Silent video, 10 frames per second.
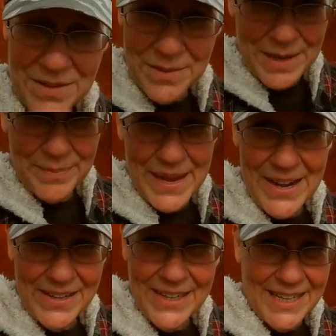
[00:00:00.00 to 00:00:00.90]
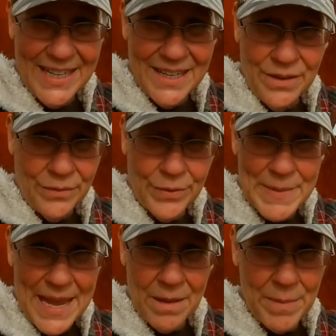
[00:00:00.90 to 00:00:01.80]
the way up there from
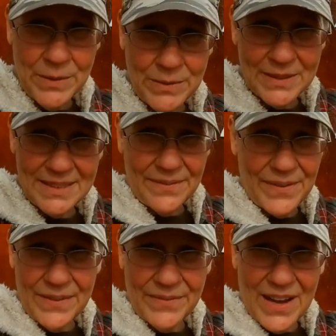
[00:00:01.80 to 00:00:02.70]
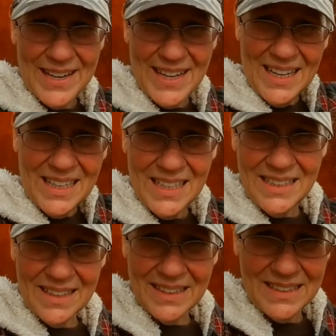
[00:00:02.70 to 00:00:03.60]
the elbow to see if I've got any
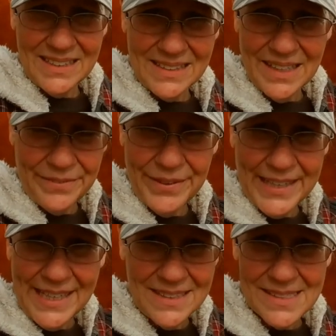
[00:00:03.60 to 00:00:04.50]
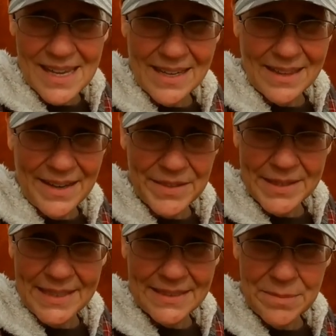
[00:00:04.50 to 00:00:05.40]
yucky stuff inside of there
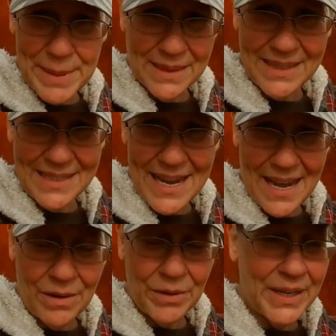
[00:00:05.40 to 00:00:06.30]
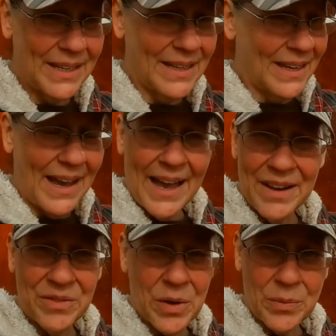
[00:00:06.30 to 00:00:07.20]
that needs to be cleaned out. I
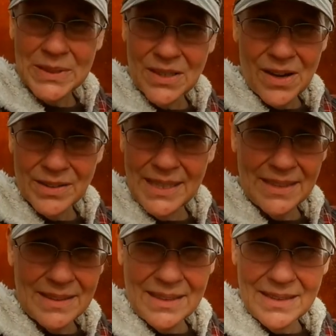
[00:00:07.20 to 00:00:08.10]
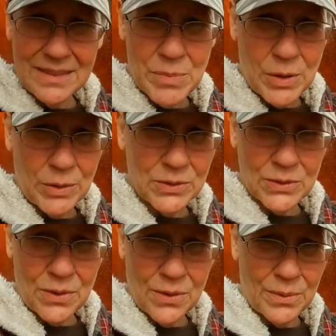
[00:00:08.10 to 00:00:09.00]
don't know what's causing the smoke,
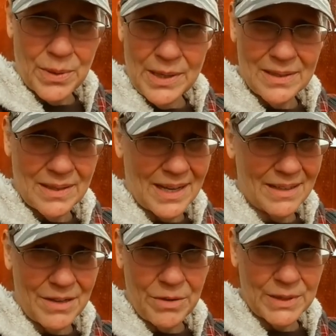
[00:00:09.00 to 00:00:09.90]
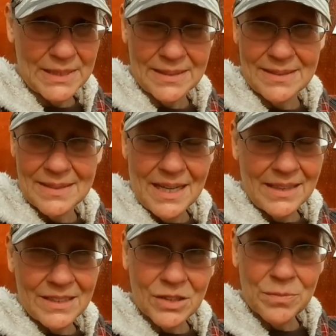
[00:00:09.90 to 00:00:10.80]
so I don't know. This is
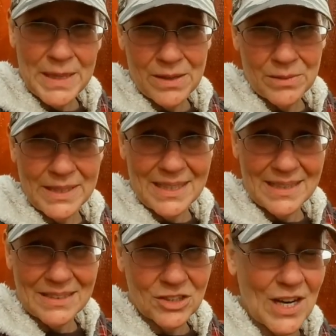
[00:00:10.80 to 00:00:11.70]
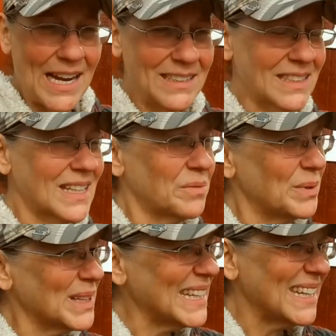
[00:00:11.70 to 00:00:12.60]
this could be the only thing that's changed because I
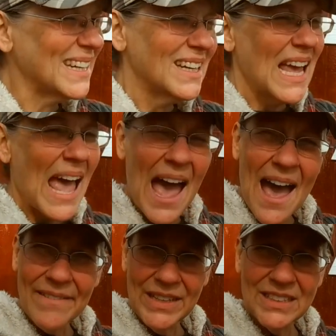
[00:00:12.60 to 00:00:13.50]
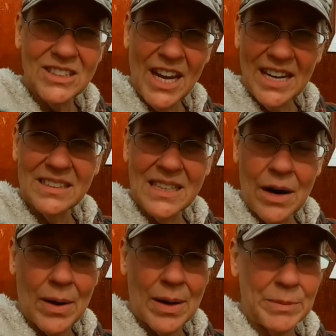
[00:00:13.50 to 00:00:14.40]
really haven't changed
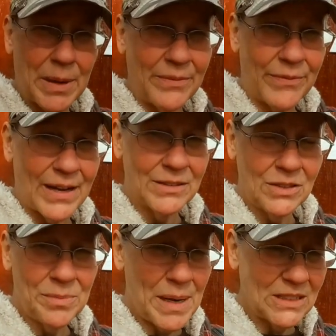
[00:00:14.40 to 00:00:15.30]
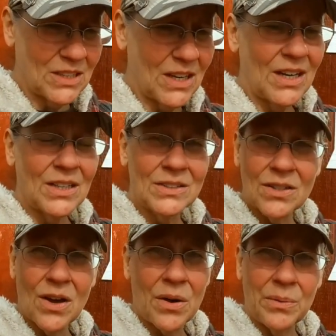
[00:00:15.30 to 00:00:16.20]
how I build my fires too much.
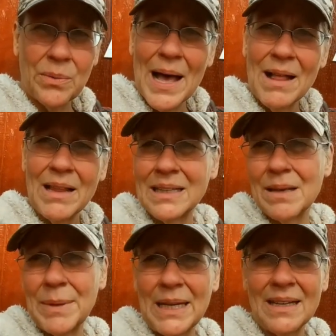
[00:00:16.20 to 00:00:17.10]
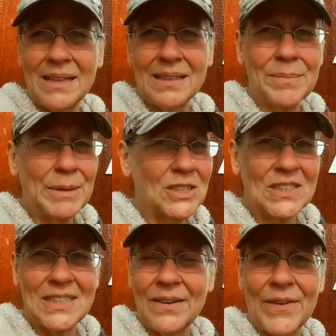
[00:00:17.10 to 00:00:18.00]
So, well, let me, let me just
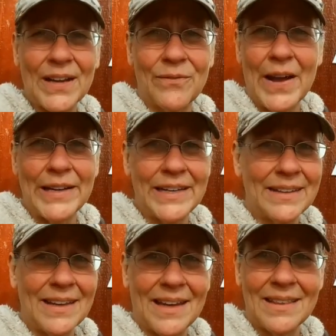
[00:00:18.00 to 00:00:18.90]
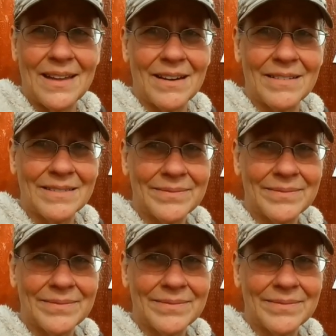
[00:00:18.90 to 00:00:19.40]
see if I can find anything in there.